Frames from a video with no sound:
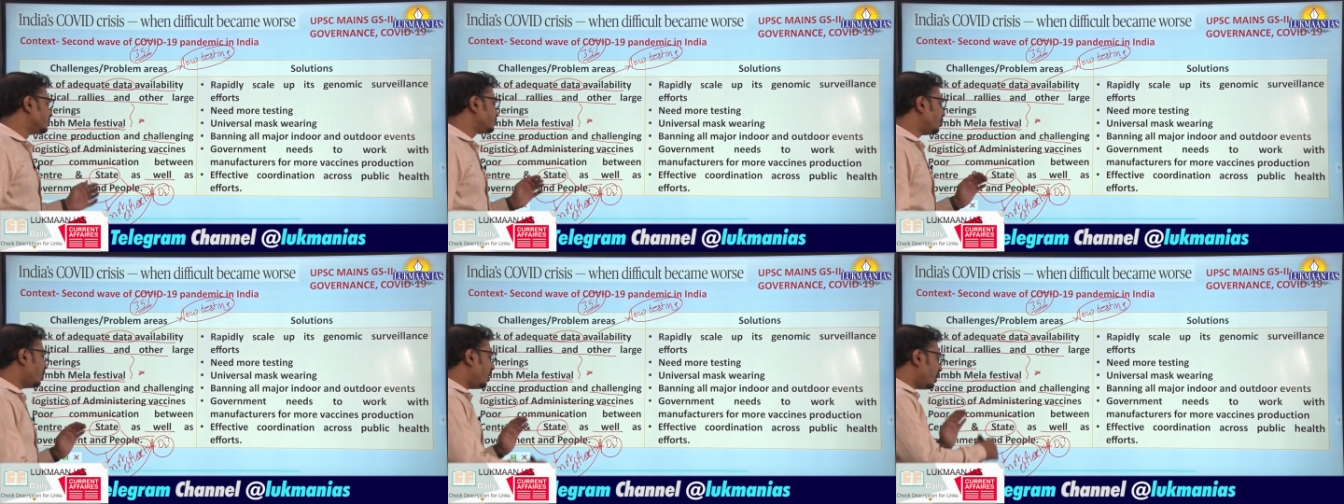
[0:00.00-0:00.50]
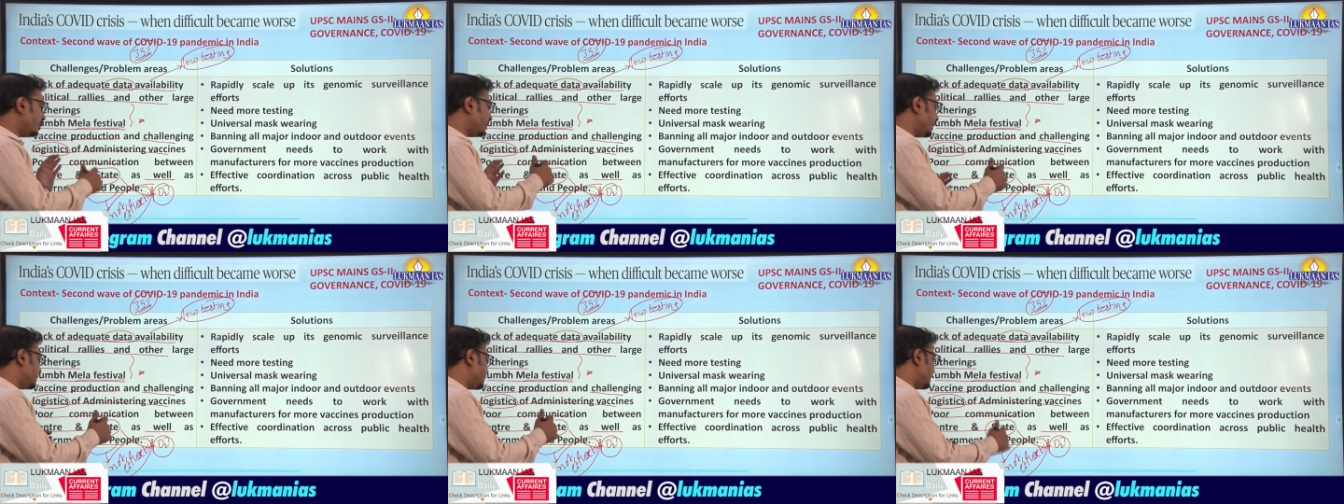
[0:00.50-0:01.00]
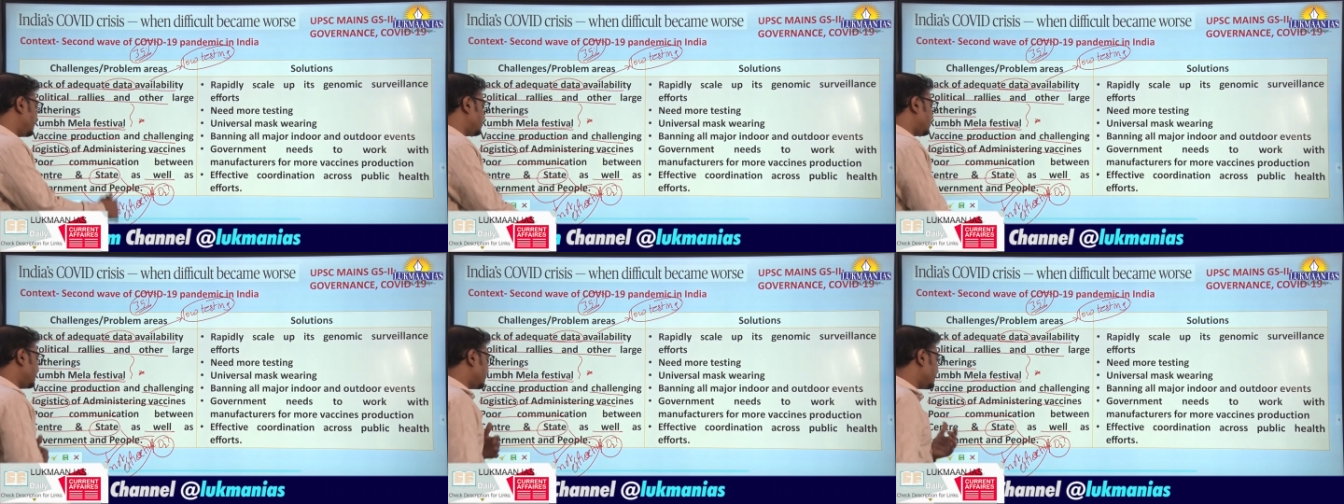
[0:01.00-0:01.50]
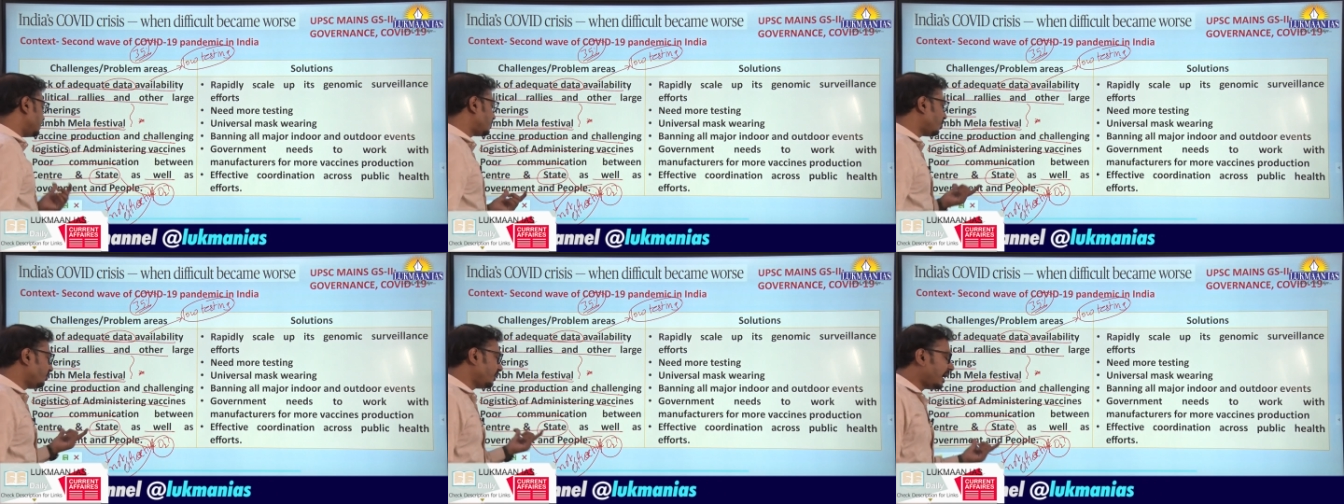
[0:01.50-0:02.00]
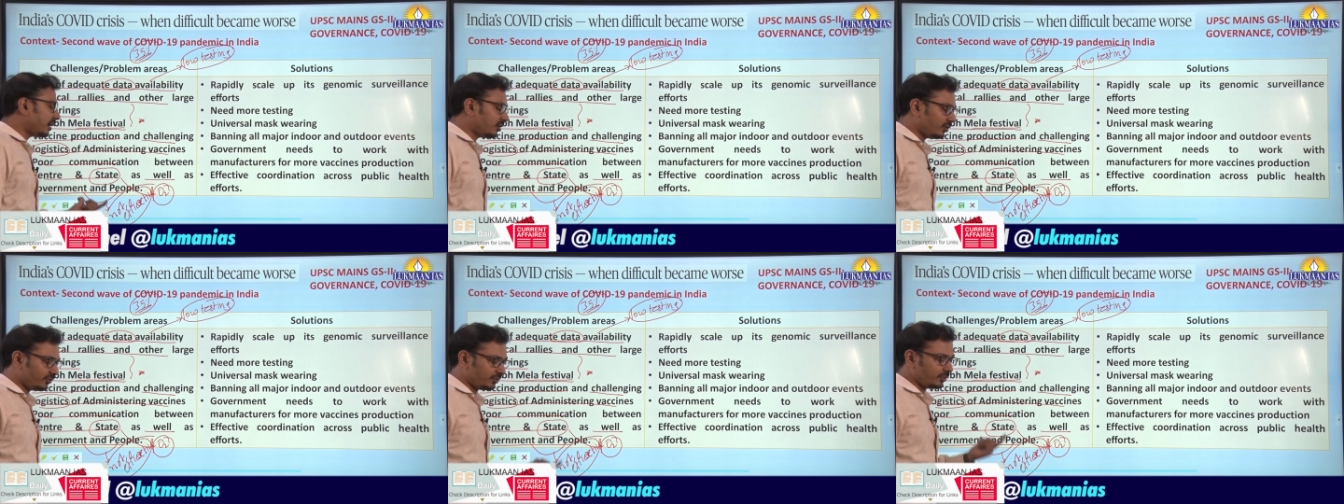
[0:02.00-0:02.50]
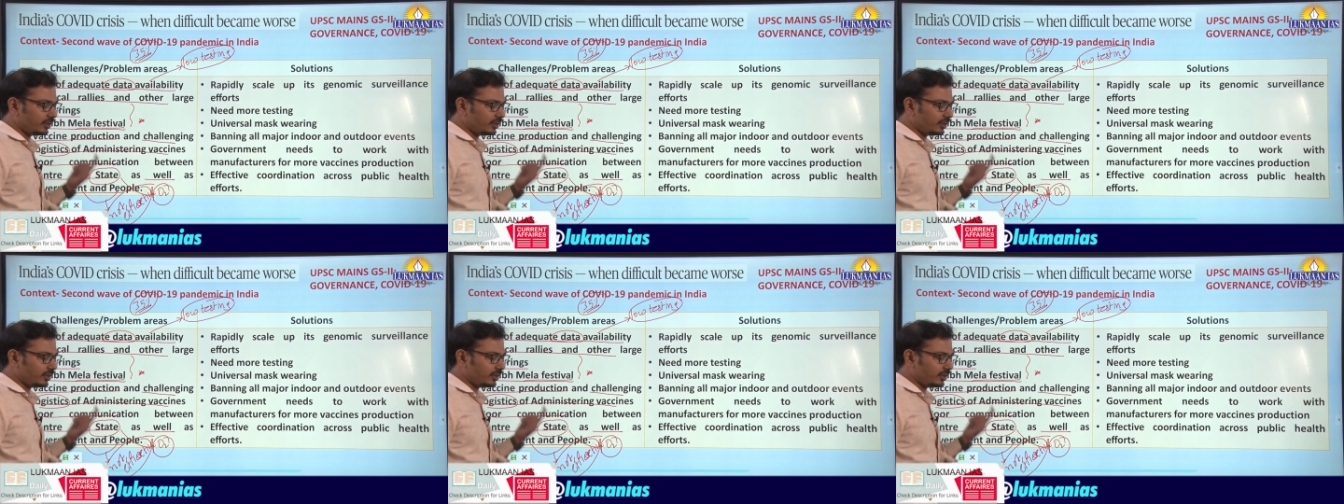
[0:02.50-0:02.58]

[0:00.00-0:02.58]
So, all this is result of lack of